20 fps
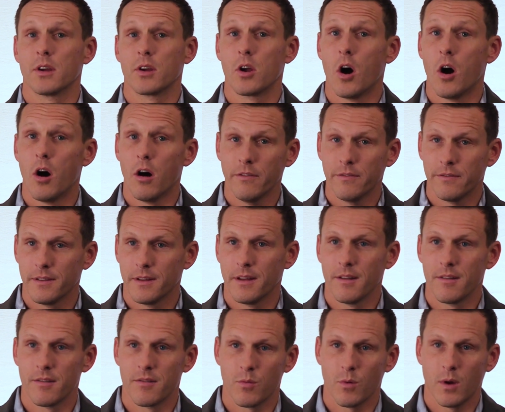to golf
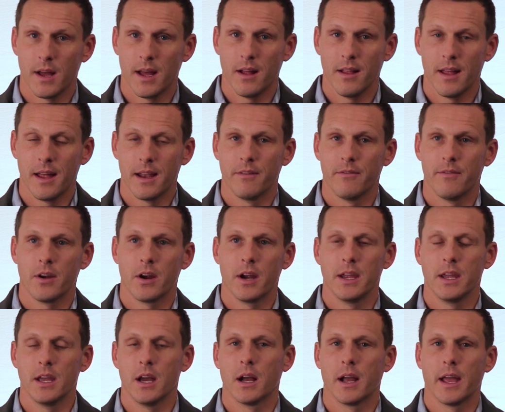as well at a
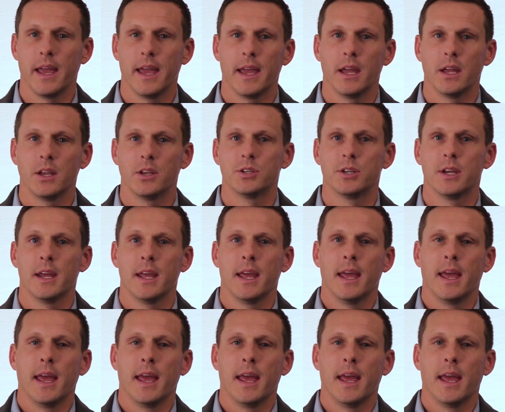very young age.